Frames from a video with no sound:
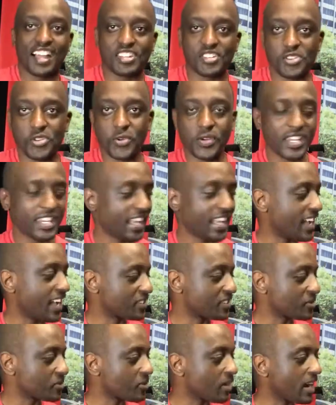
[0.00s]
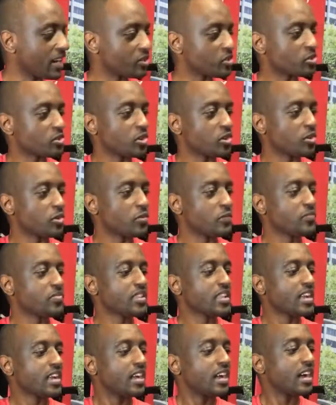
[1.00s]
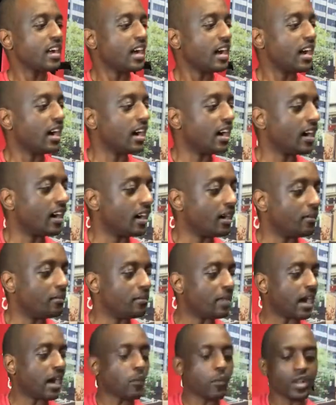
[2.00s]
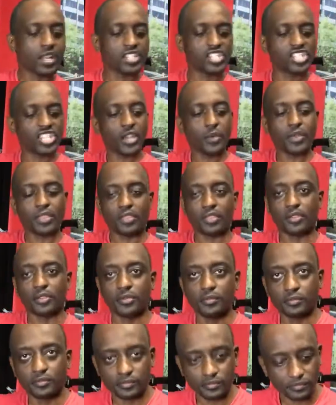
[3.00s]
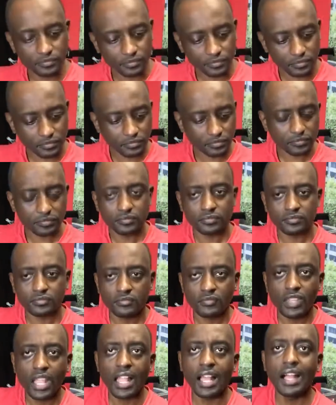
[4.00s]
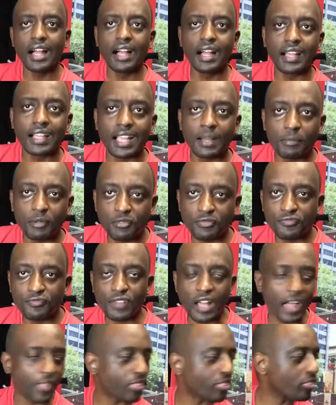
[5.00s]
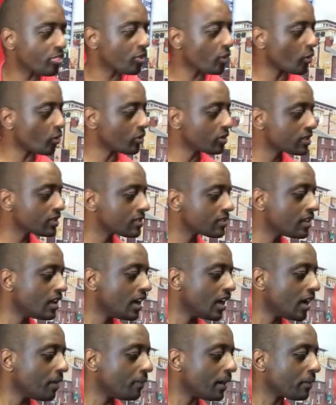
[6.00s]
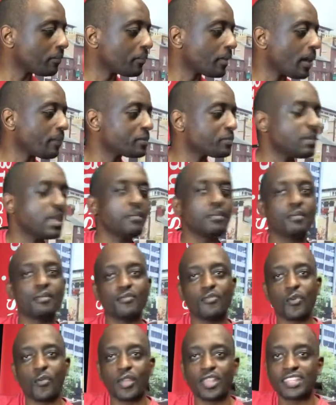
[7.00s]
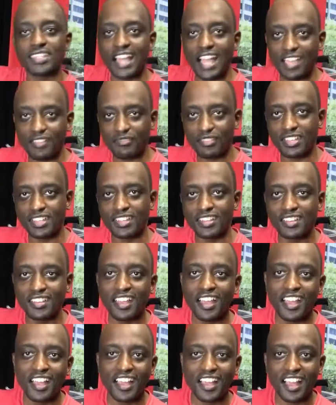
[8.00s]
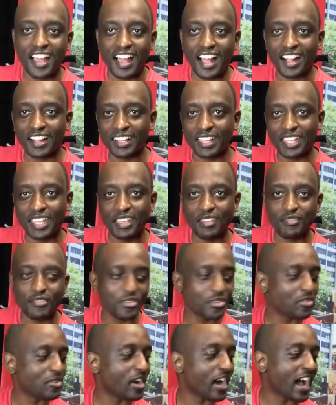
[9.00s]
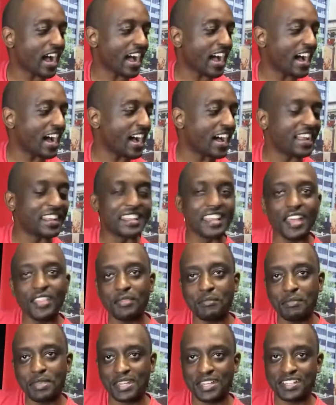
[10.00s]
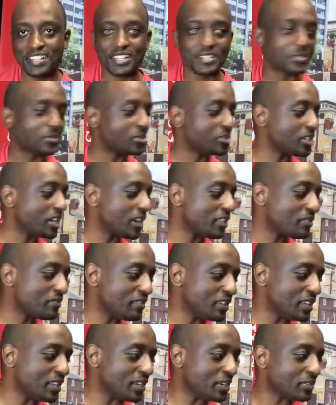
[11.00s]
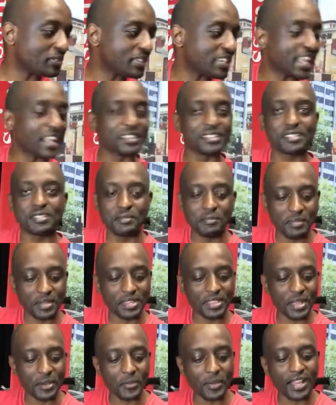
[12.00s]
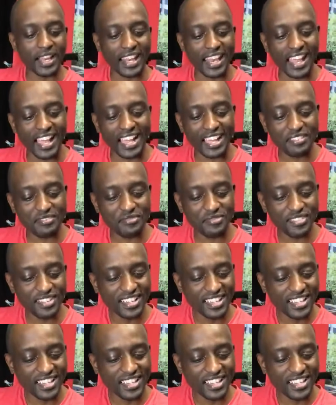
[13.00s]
joining us. Right, so I want to share with you a couple of thoughts, but perhaps maybe before we dive in, I'll give you another minute just to share the video. Tell somebody that we're live